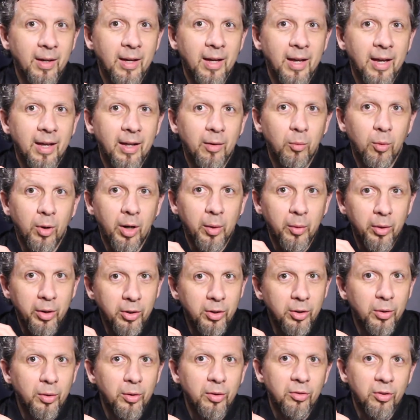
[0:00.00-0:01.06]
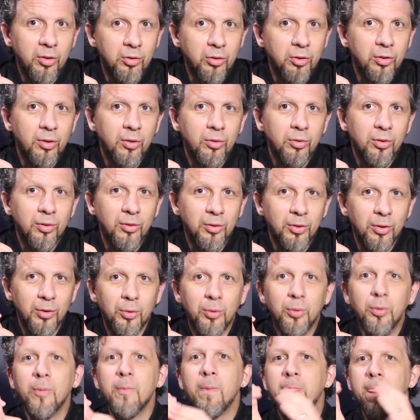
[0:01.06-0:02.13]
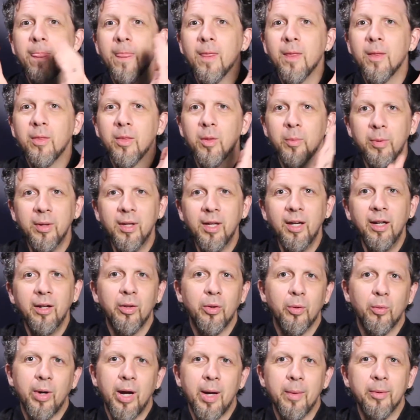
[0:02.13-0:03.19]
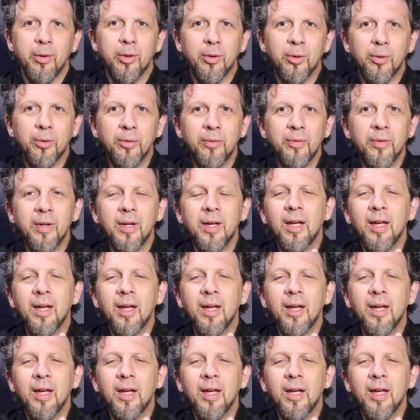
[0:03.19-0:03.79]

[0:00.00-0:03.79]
And what I want to do is introduce you to the beginning of the rabbit hole